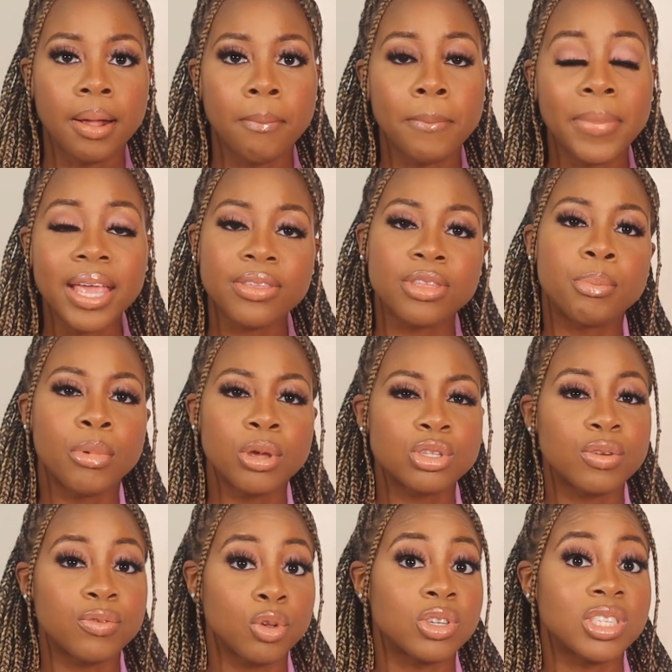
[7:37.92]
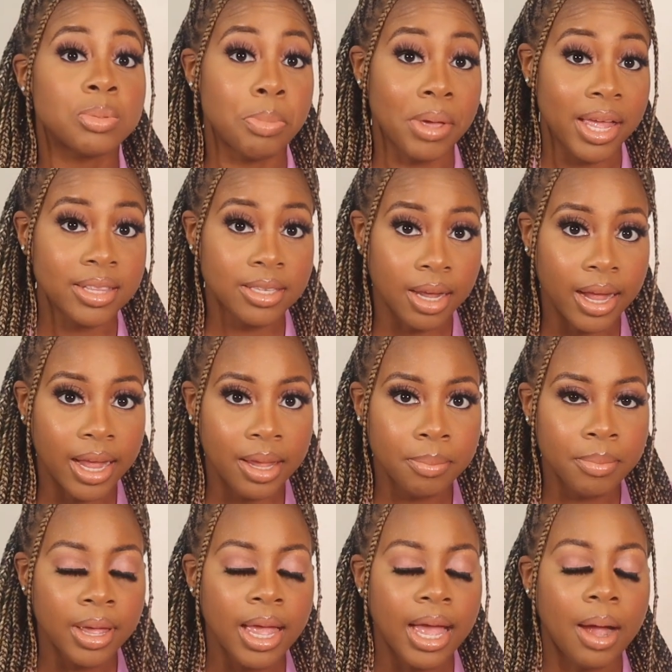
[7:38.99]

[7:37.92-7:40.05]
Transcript: make the most of your spare time.